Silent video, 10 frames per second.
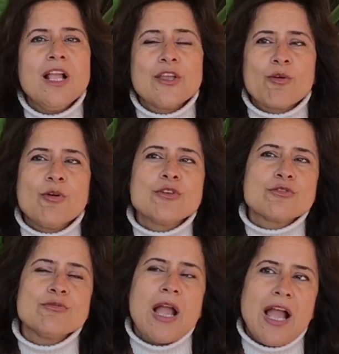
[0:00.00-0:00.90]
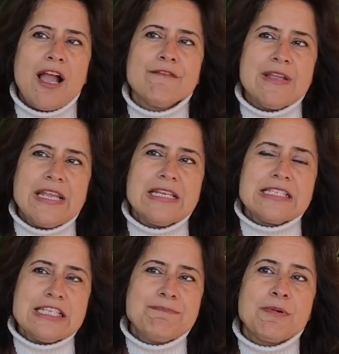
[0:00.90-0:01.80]
You're going to have a
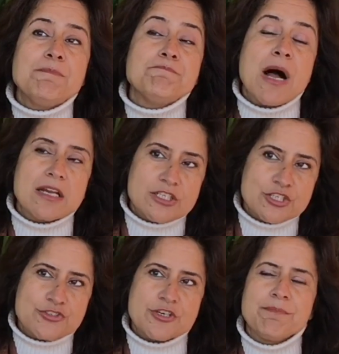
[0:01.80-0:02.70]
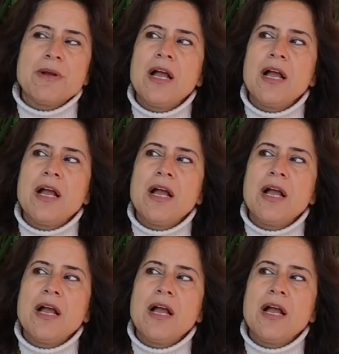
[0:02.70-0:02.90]
deeper partnership